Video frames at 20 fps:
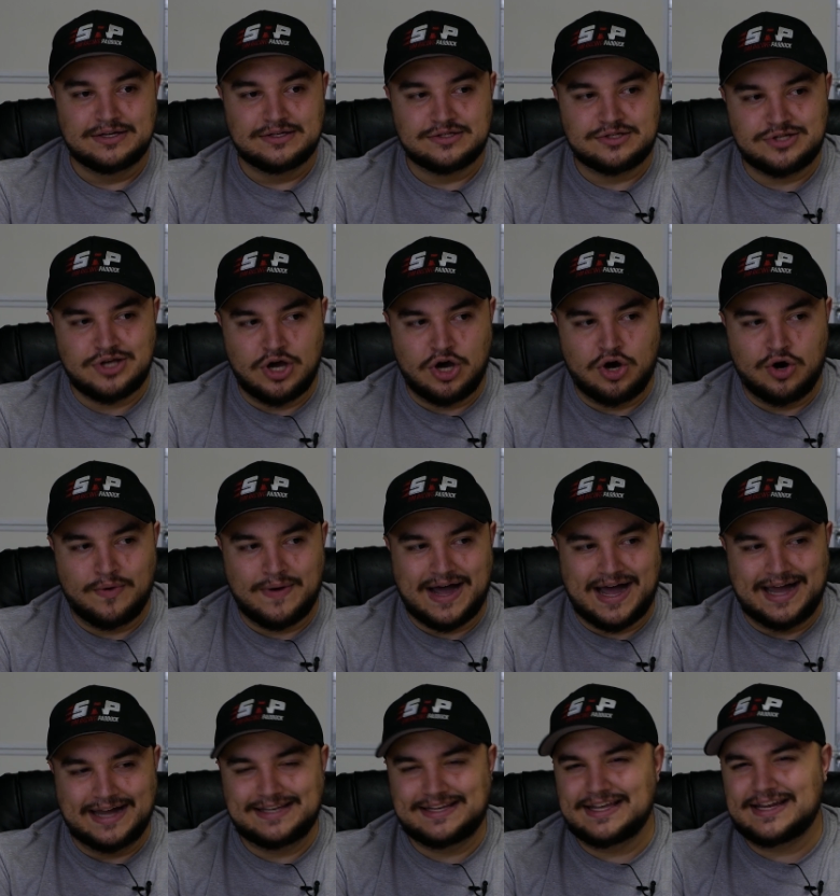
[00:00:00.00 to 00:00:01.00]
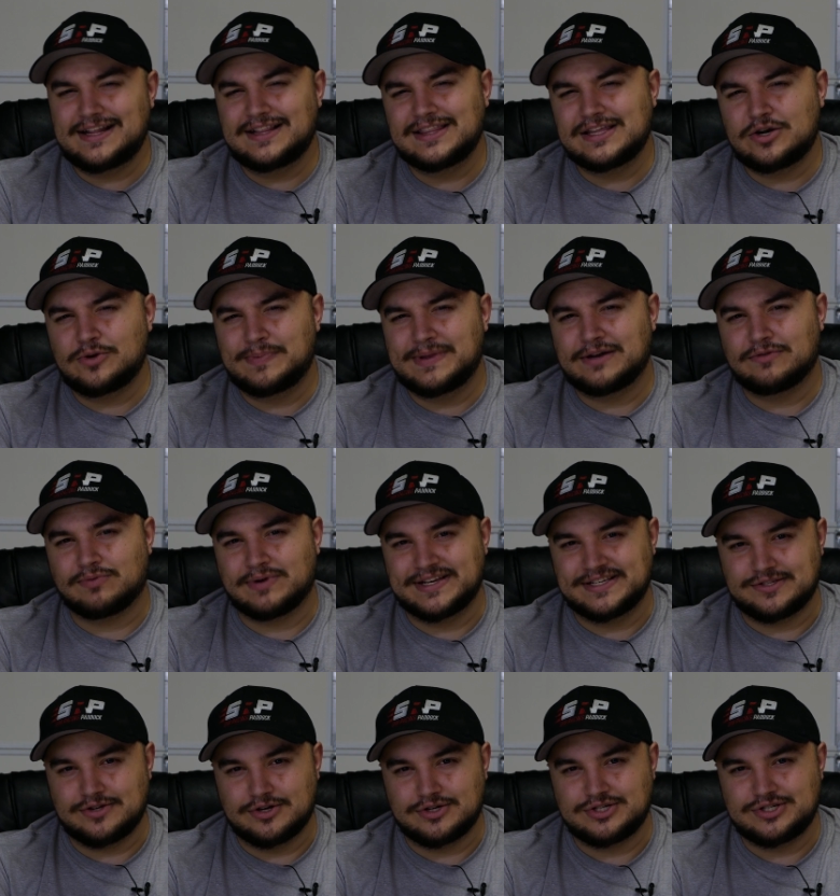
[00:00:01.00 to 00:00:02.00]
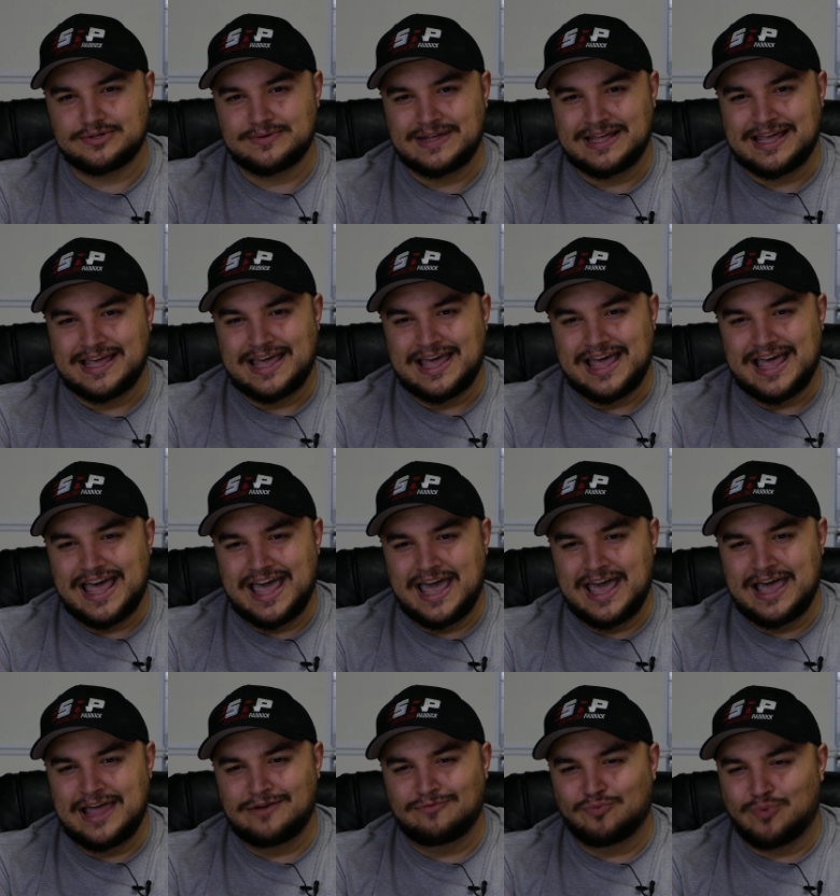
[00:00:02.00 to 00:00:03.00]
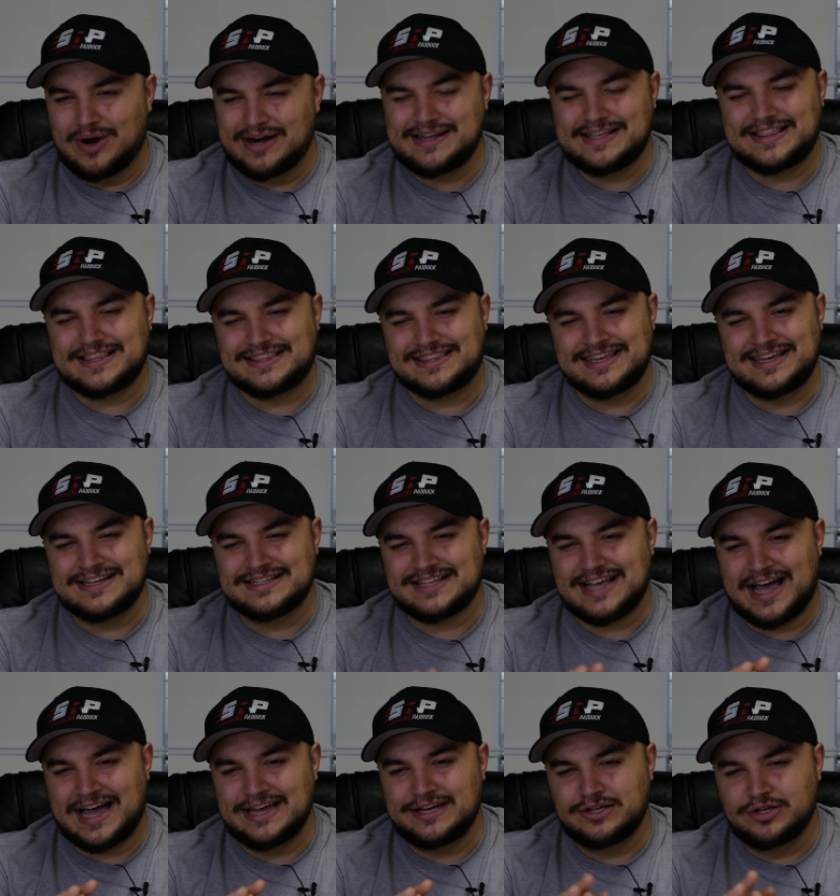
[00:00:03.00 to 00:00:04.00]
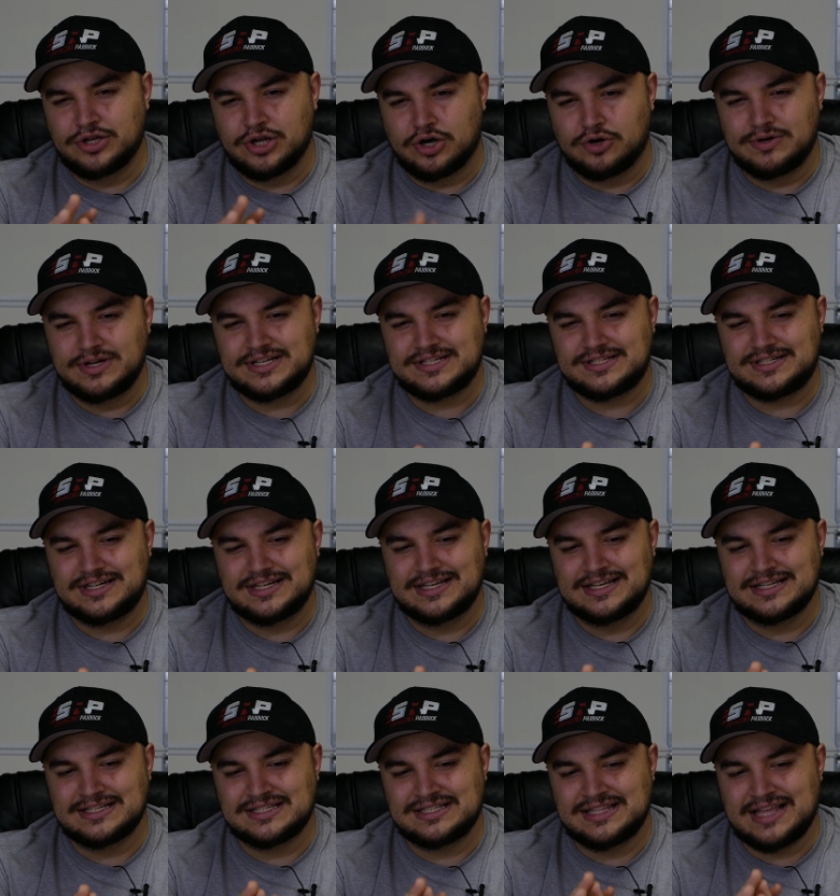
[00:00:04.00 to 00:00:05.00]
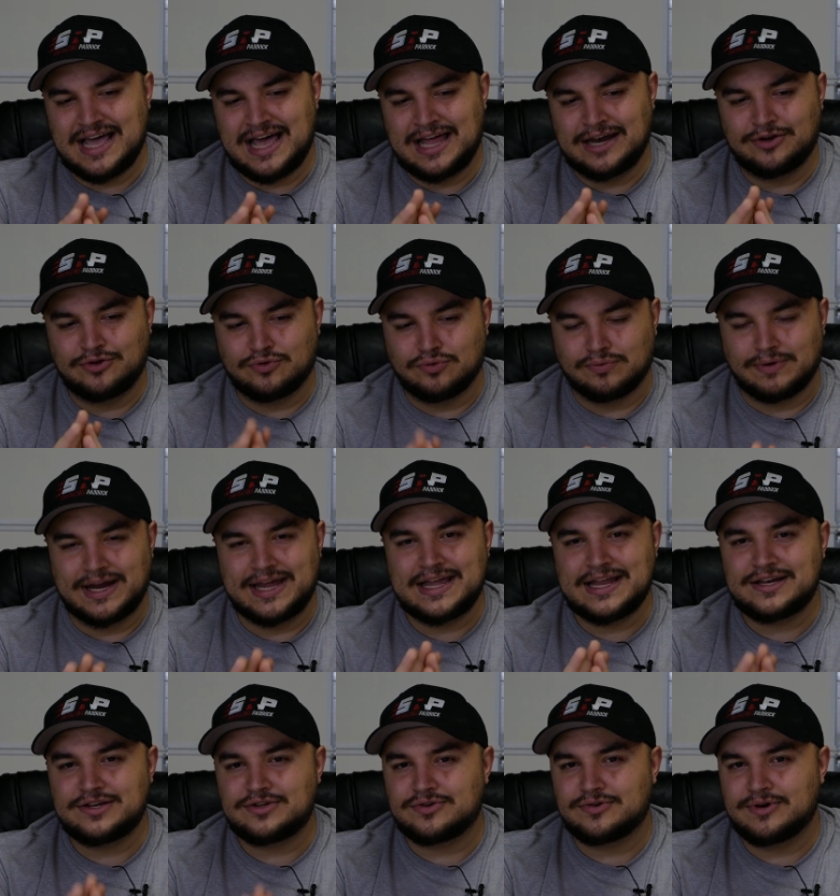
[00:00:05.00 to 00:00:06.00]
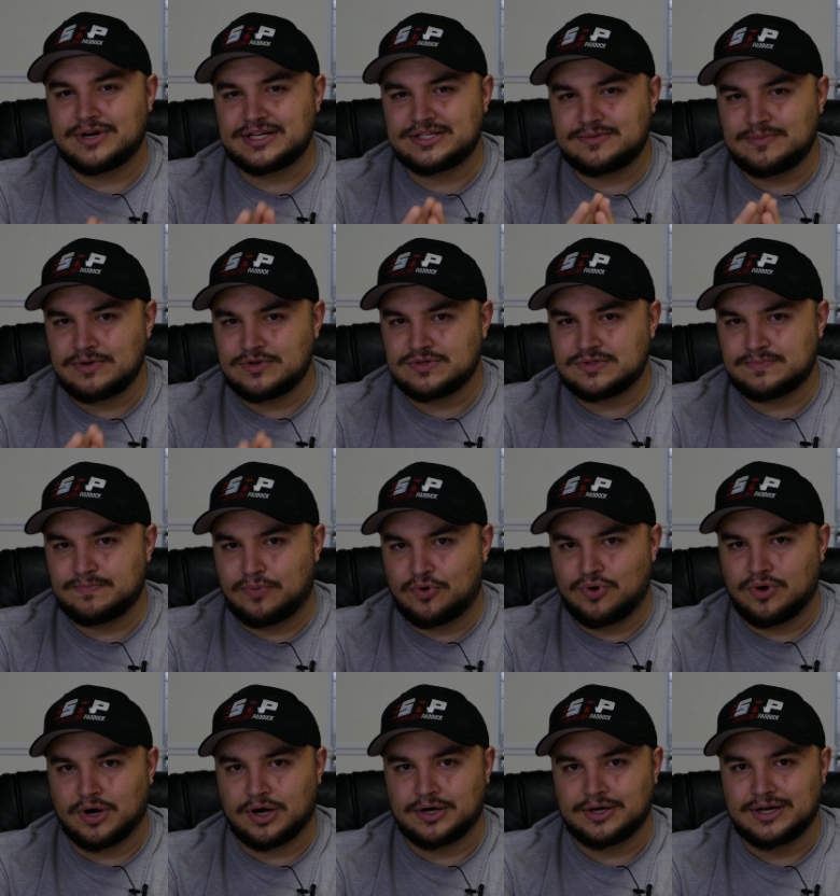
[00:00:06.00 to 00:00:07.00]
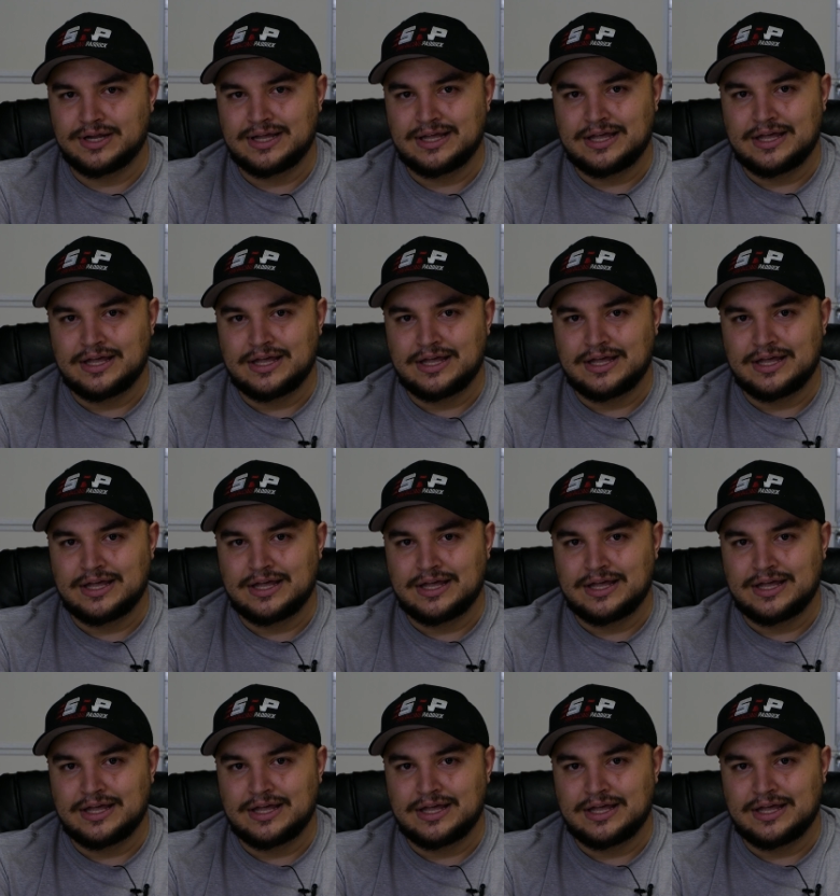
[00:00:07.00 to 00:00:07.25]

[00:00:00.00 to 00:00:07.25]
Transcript: So I did a little bit of research, and one of the things I noticed is that Gran Turismo Sport